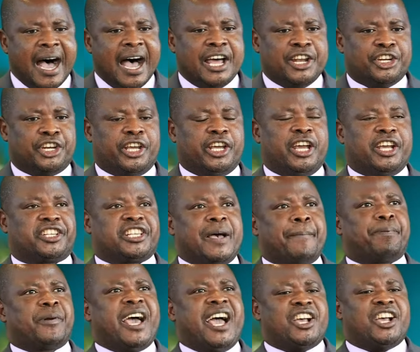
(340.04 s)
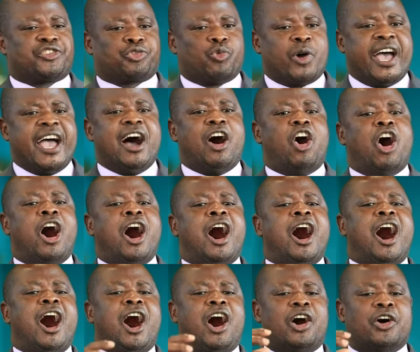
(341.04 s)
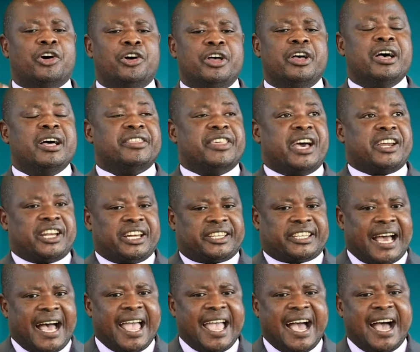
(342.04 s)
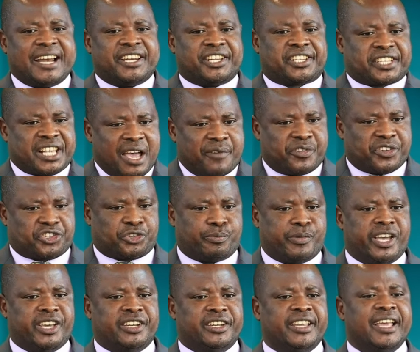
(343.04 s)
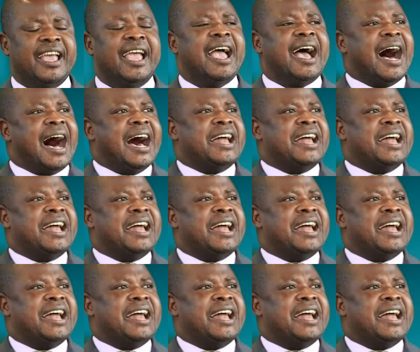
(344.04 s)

and it's a place where all the retired servicemen